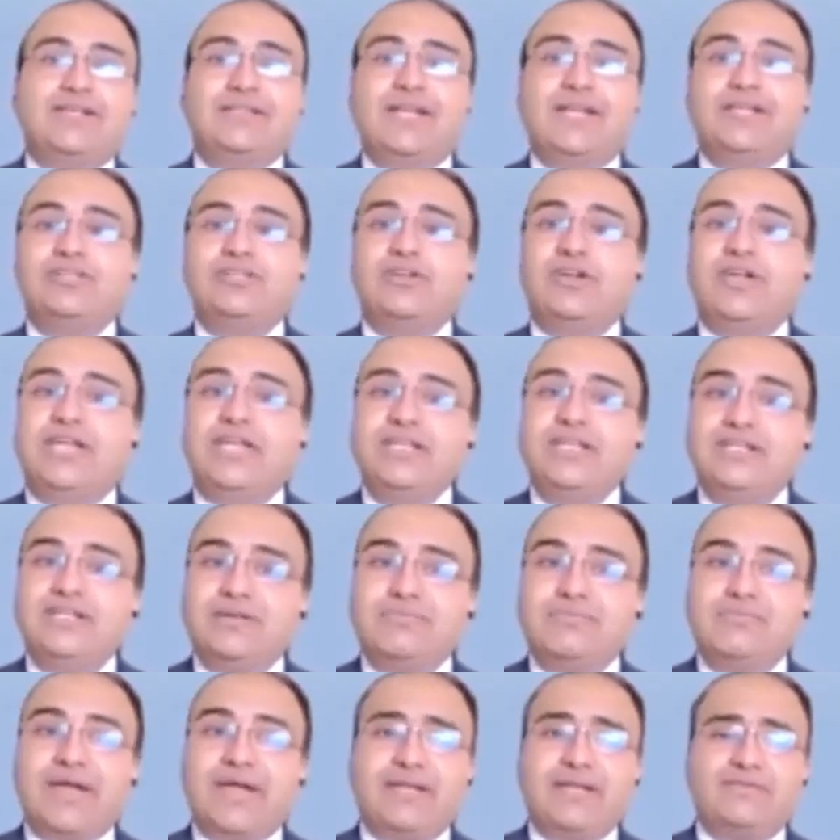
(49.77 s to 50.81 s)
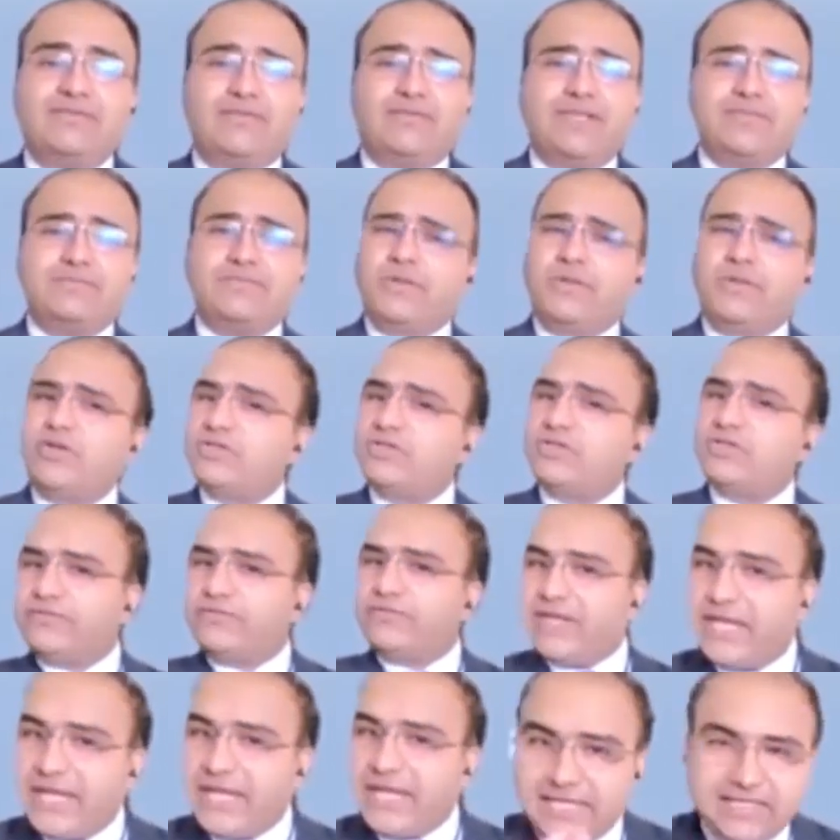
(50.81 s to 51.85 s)
that your income might face because
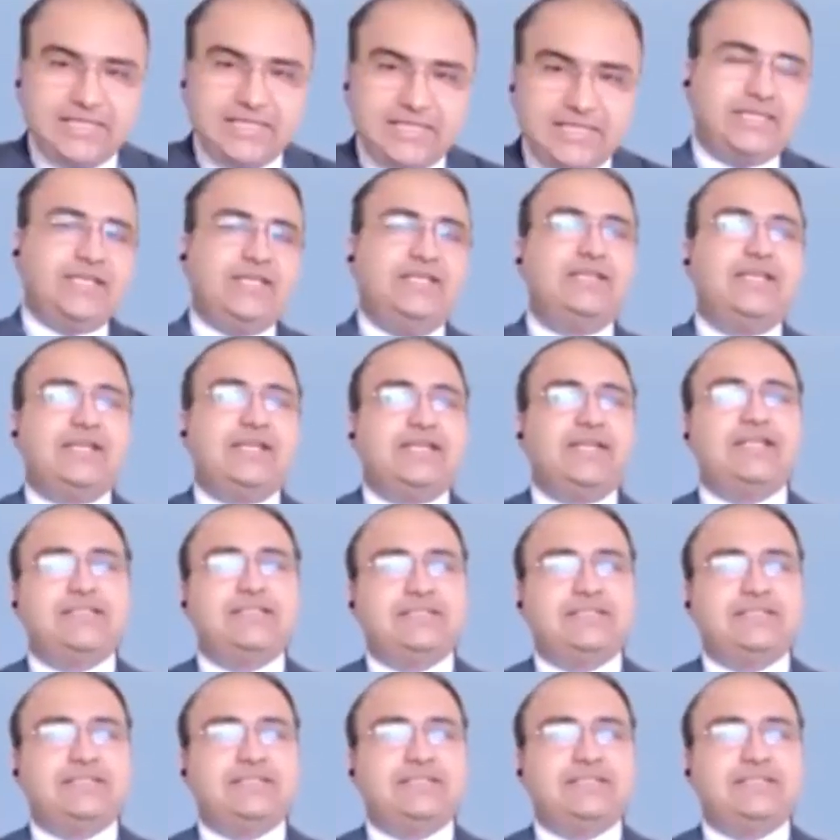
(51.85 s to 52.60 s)
of anything that